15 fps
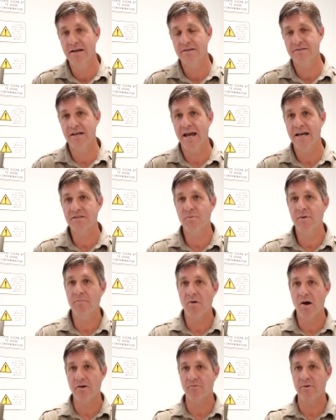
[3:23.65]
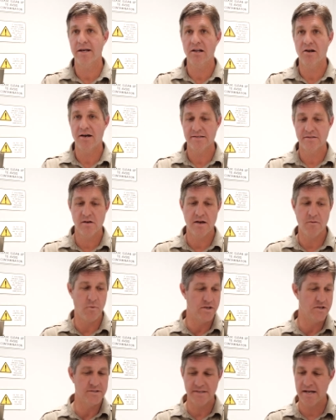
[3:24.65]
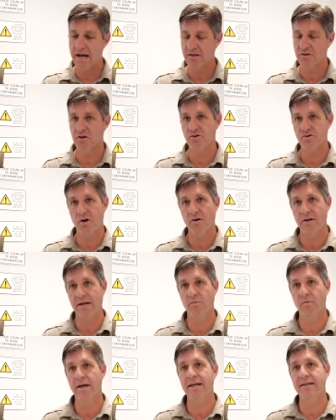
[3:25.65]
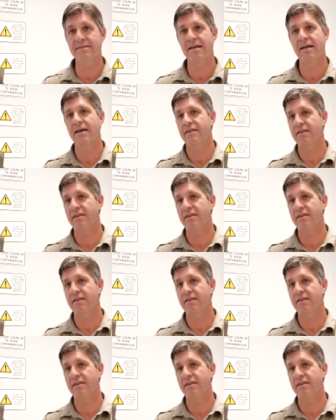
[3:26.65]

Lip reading: So as we might realise, when you start controlling weeds,